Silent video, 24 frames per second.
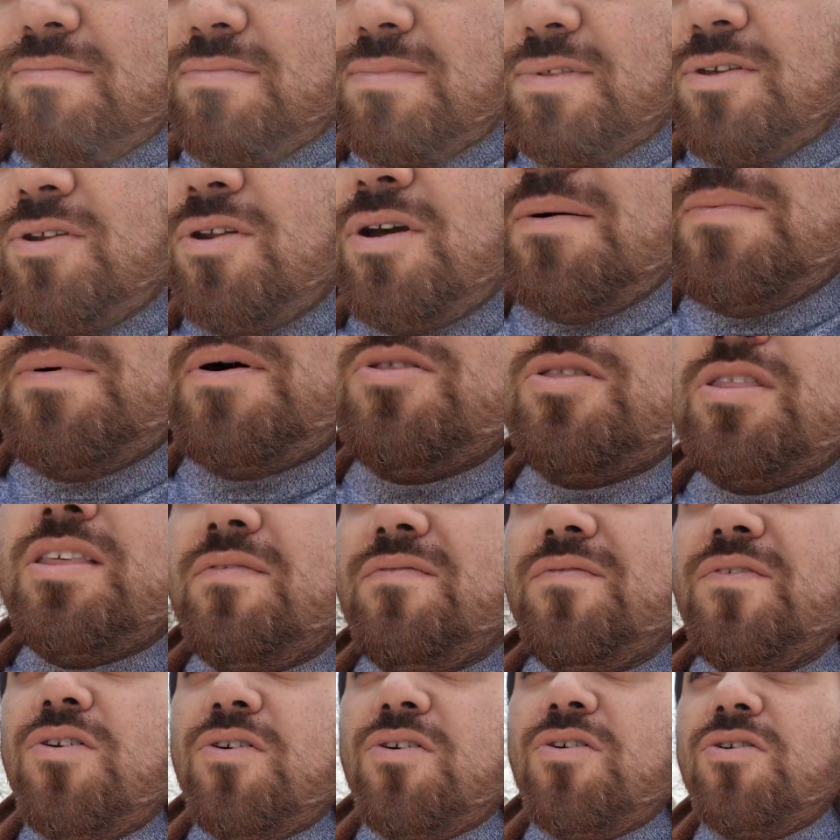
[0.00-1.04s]
you know, about
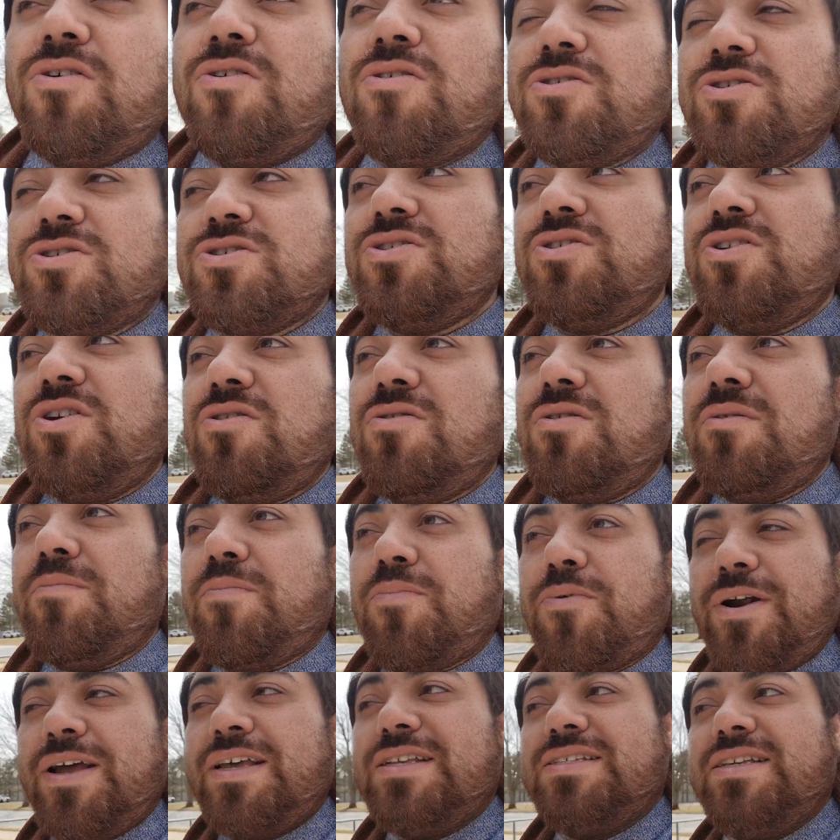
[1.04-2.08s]
divorce, you know, I'm
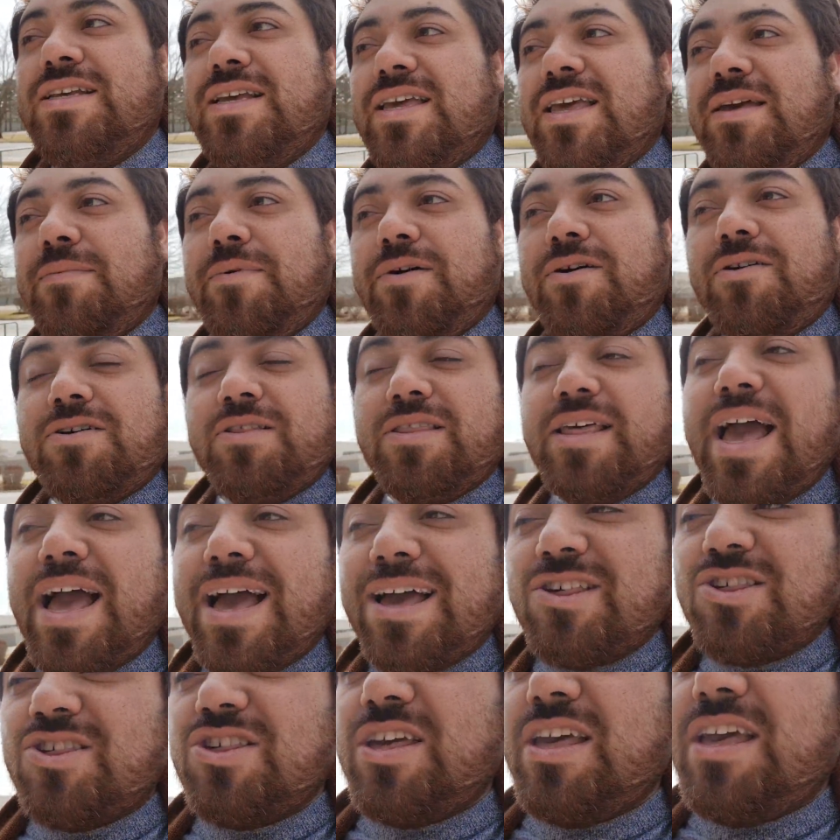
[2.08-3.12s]
praising Kim
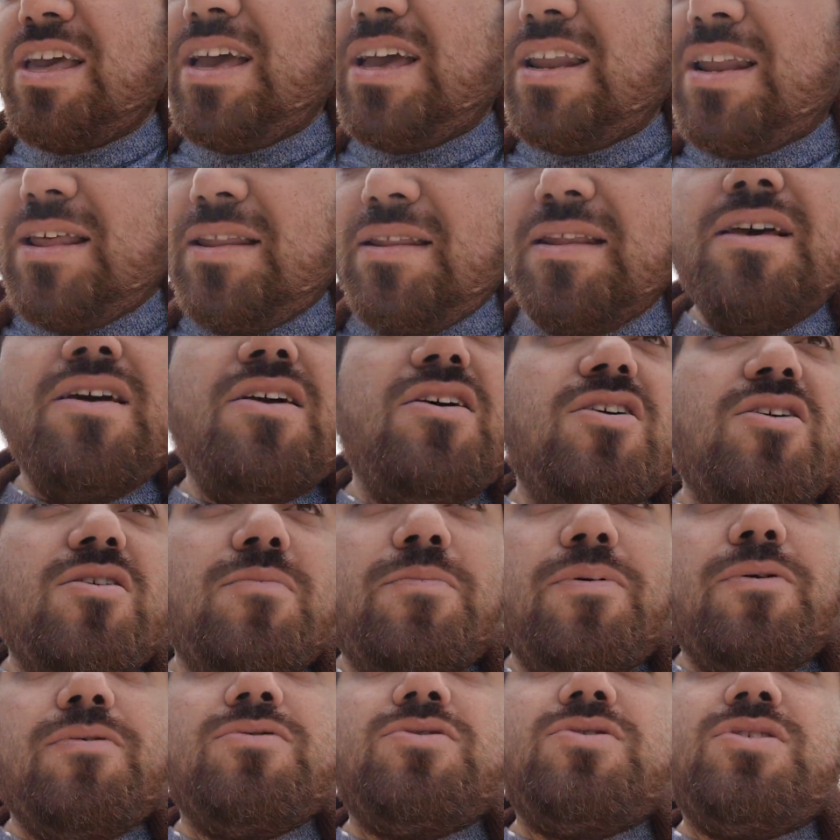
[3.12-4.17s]
Kardashian and
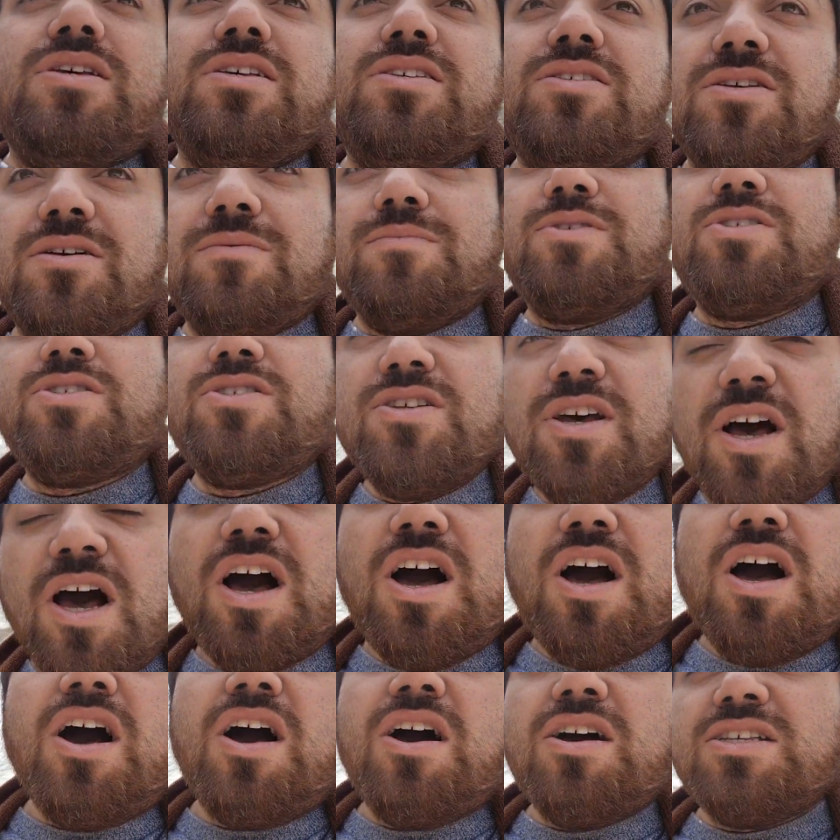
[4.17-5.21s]
posting some
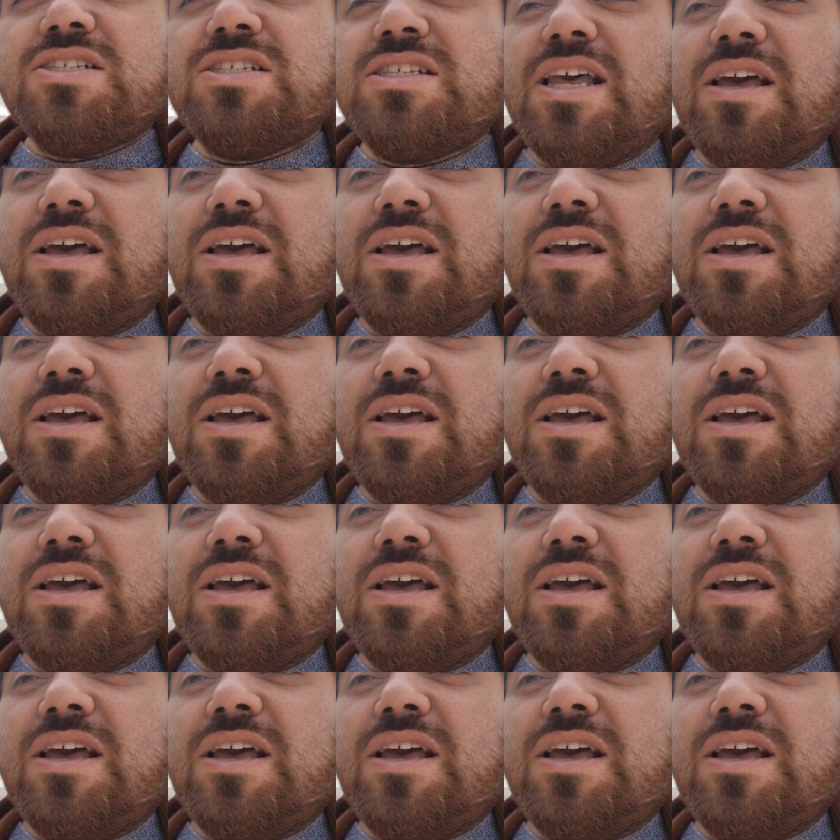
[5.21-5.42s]
songs.